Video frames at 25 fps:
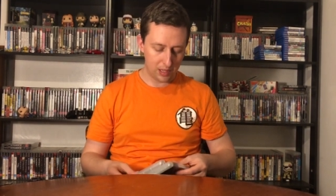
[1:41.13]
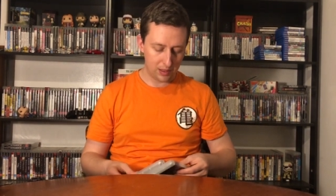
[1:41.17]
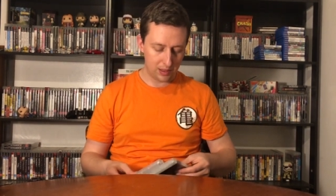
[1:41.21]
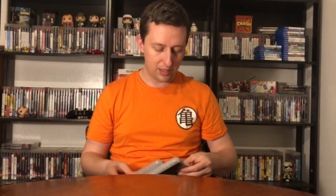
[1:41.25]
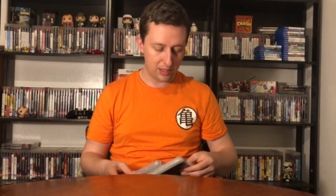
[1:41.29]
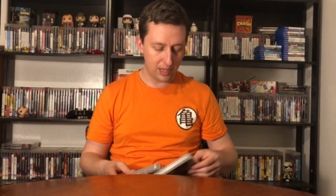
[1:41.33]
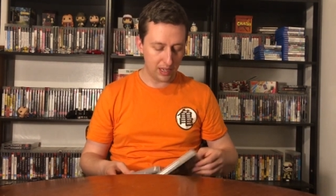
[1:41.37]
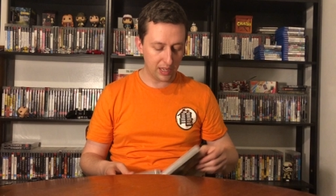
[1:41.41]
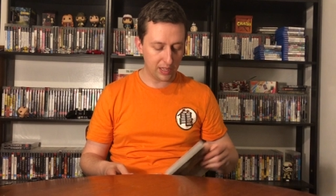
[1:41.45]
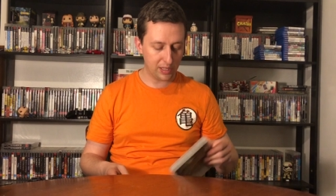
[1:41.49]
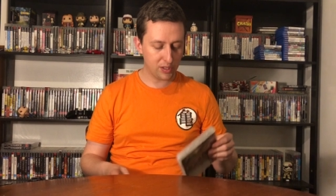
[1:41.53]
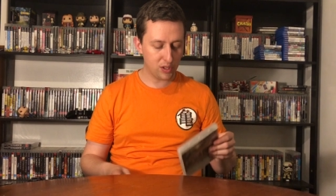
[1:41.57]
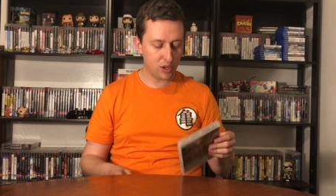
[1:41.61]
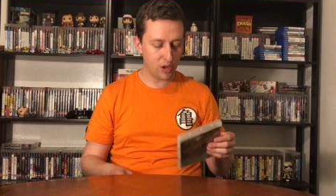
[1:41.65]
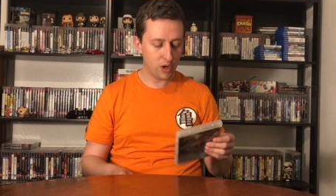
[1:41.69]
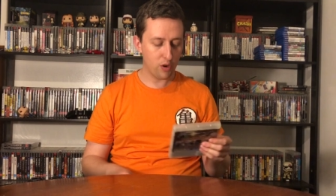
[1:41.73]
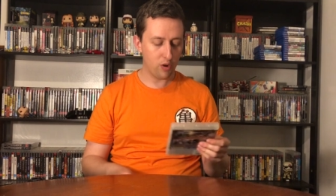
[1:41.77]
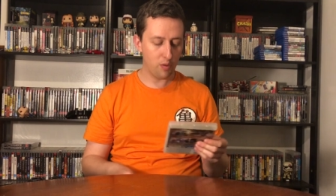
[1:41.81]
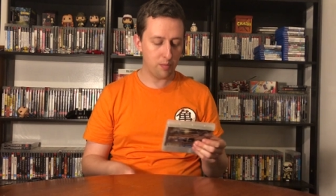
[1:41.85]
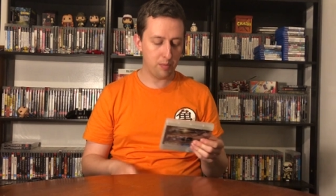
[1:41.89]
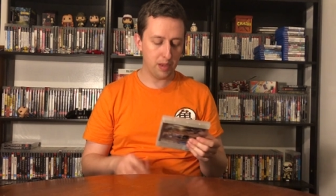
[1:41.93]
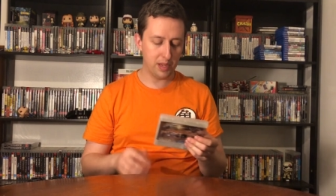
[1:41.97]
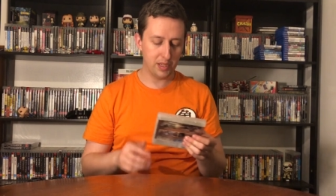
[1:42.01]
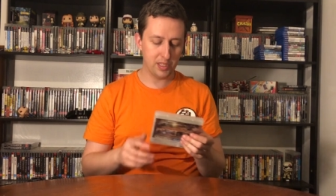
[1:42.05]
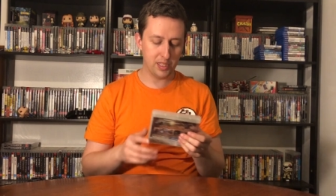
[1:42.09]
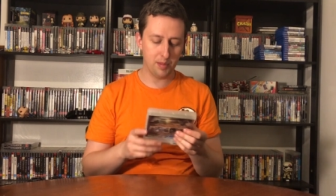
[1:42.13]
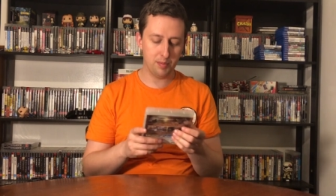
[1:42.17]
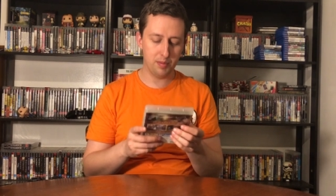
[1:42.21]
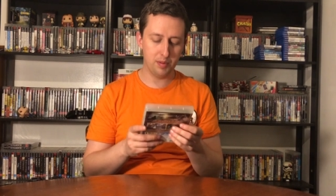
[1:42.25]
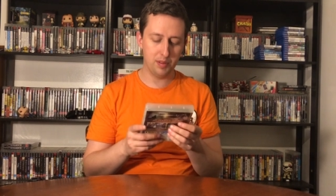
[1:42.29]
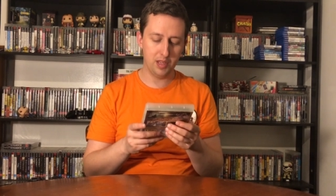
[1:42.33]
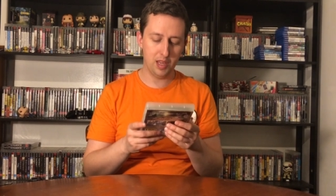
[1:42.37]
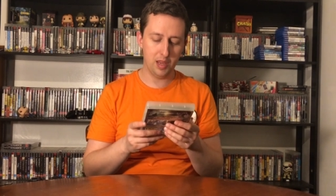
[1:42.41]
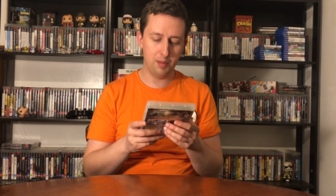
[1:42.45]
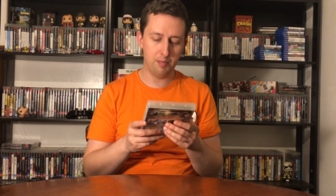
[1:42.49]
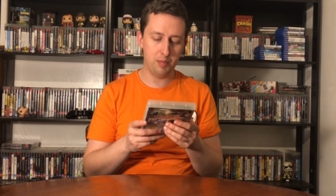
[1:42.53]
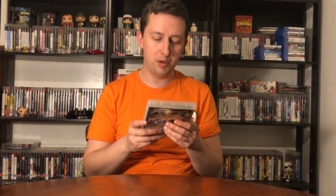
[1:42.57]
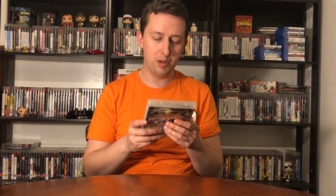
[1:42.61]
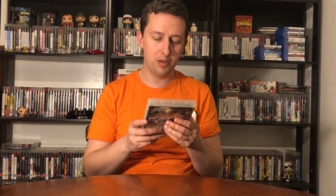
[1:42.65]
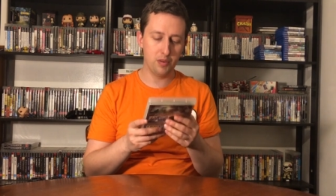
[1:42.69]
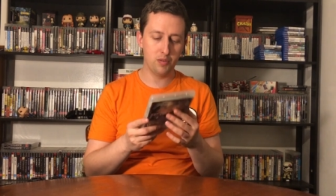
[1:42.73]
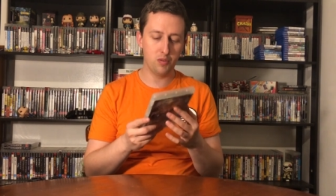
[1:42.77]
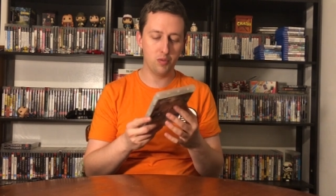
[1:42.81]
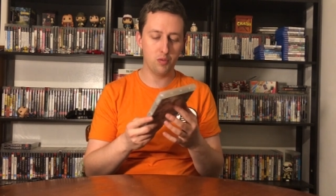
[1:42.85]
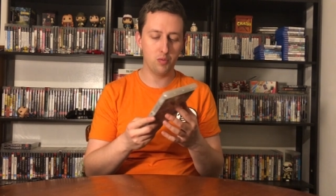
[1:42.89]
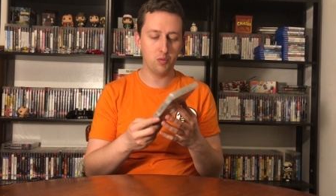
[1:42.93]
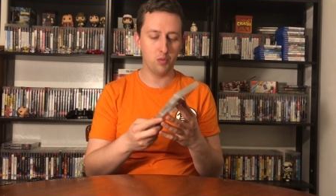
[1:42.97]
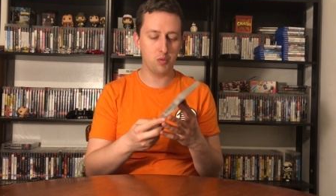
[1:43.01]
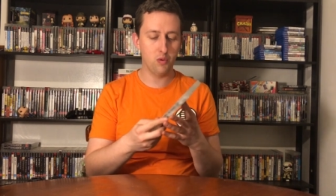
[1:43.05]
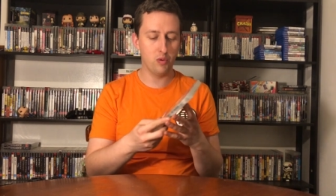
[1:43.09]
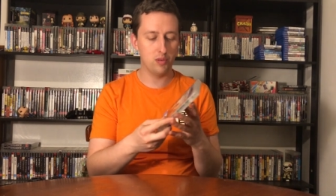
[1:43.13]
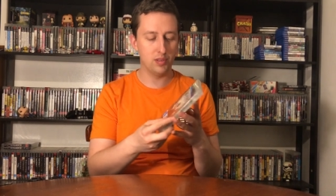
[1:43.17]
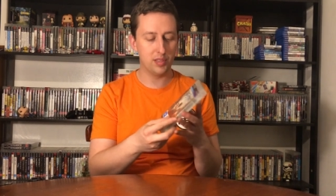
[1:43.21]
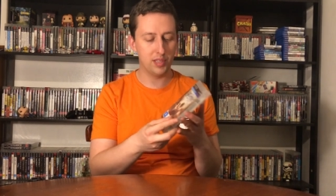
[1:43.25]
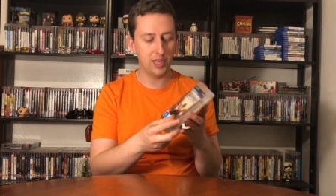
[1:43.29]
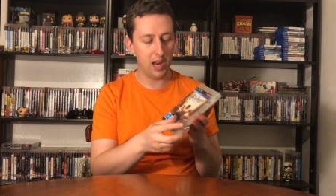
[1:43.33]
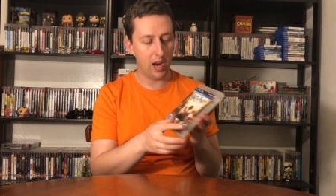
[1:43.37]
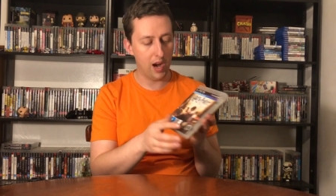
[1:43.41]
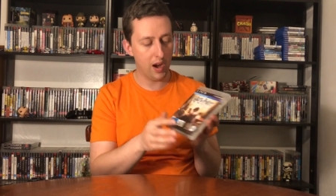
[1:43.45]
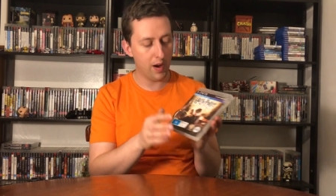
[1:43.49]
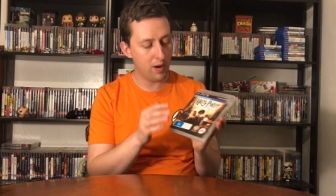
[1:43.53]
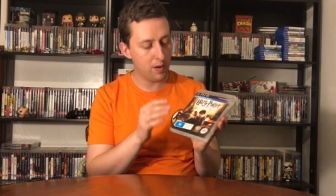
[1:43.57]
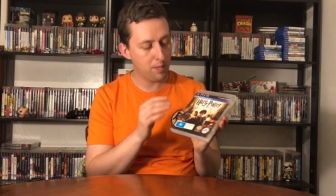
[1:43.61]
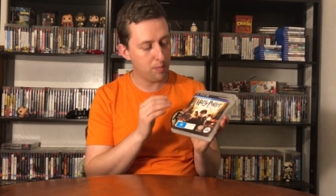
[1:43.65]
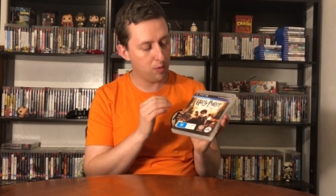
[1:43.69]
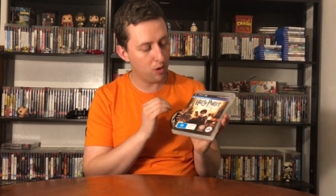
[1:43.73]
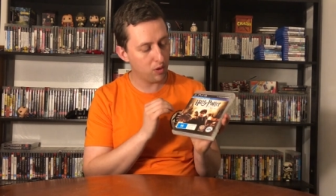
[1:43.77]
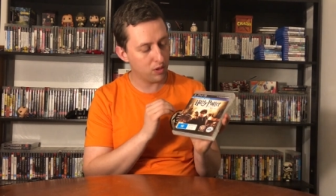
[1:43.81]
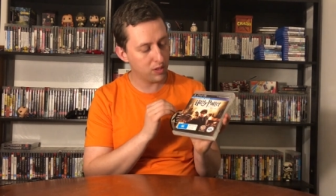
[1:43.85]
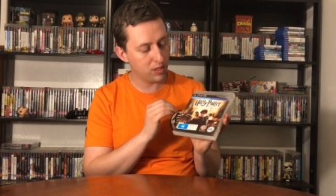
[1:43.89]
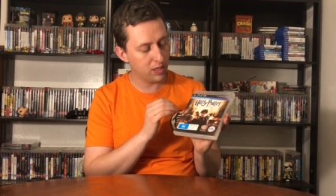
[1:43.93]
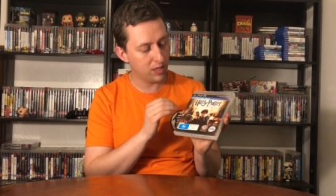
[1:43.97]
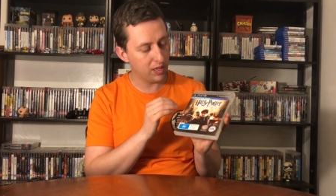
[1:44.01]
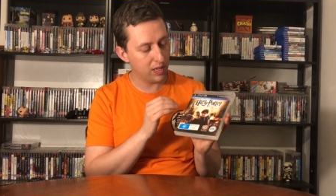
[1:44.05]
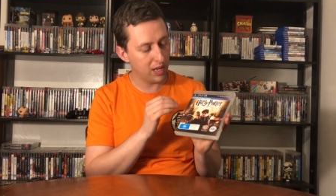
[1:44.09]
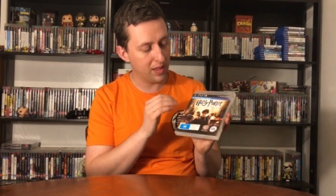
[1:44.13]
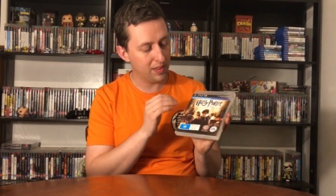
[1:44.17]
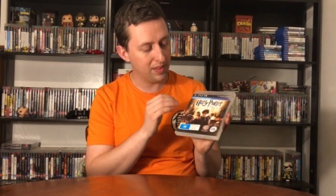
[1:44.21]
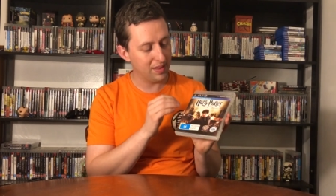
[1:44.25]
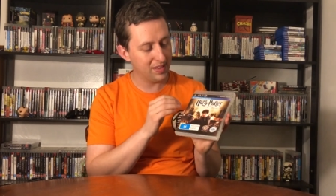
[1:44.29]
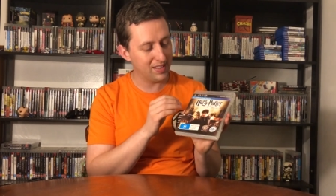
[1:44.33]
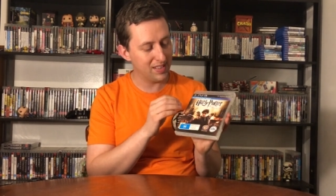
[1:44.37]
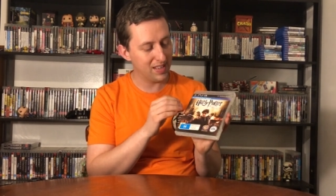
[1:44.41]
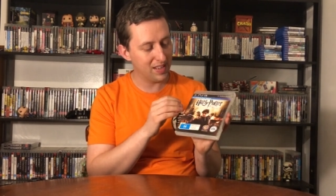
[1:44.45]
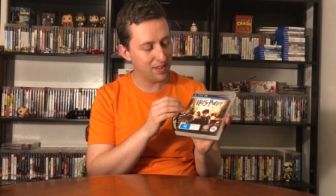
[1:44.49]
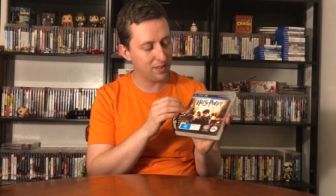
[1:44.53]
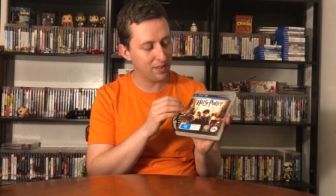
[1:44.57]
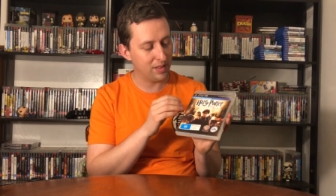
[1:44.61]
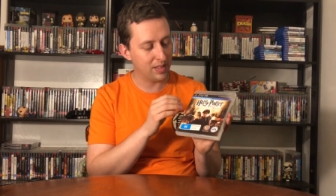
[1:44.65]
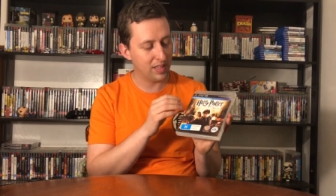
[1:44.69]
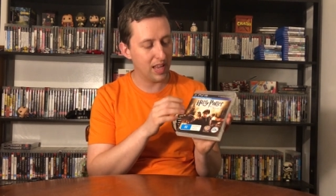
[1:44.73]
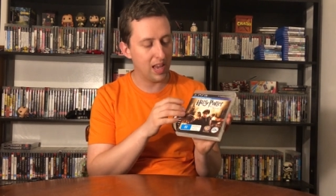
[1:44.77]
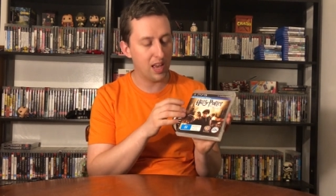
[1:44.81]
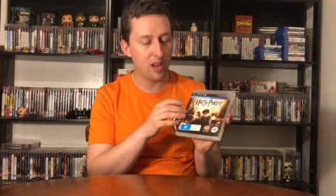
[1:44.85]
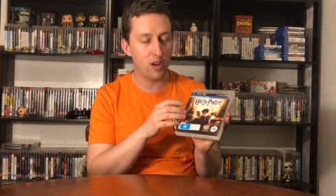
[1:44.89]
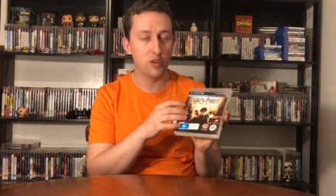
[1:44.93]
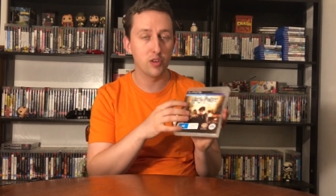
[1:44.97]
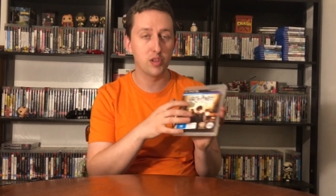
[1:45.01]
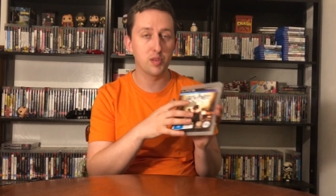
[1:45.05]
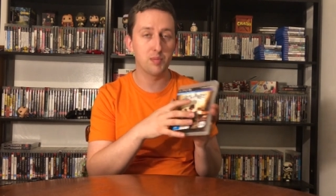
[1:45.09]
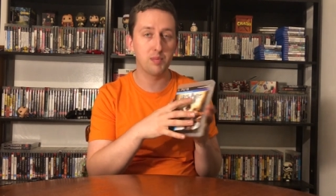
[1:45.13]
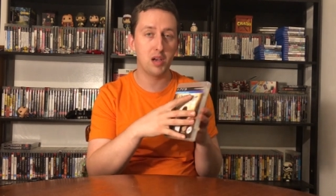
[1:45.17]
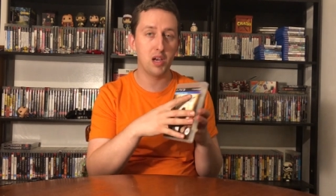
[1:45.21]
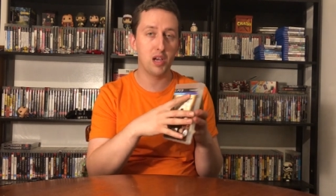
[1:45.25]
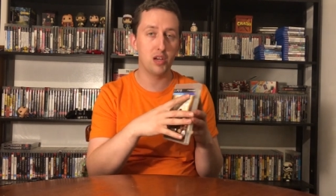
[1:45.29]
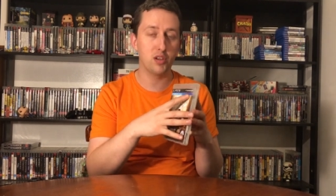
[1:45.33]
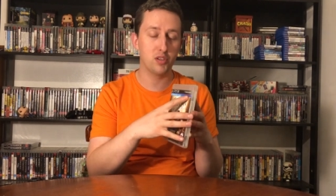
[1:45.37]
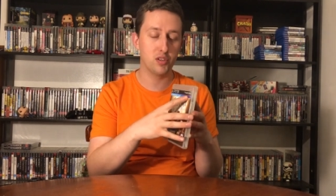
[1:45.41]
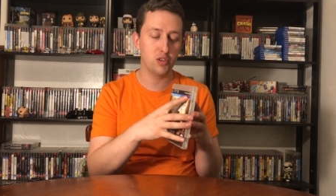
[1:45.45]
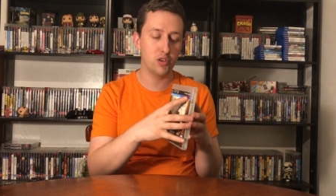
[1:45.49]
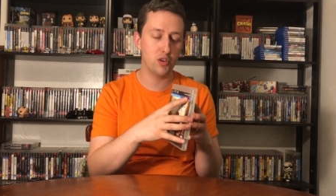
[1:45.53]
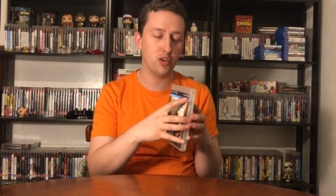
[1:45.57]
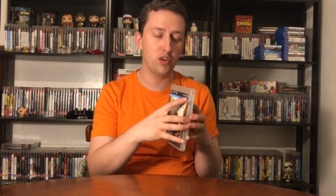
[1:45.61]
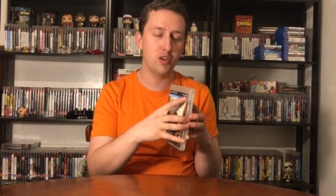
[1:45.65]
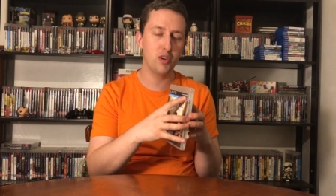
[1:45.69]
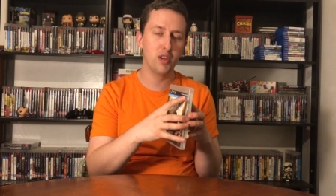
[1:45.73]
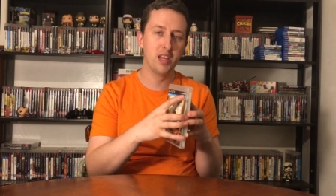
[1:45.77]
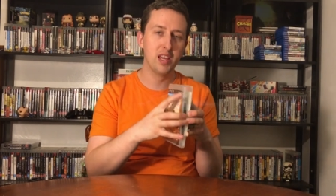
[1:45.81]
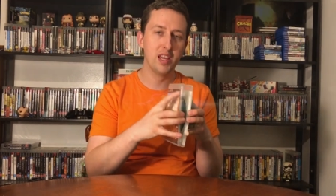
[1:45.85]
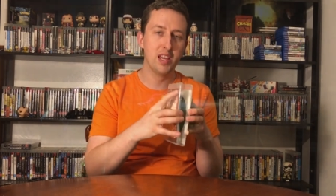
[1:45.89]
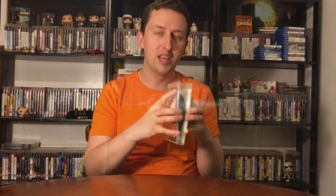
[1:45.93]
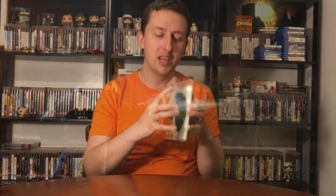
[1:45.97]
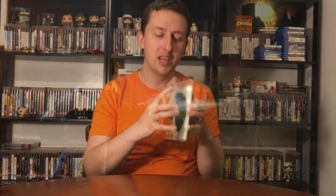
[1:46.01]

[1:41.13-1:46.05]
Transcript: The next title I picked up in that bundle was Harry Potter and the Deathly Hallows Part 2.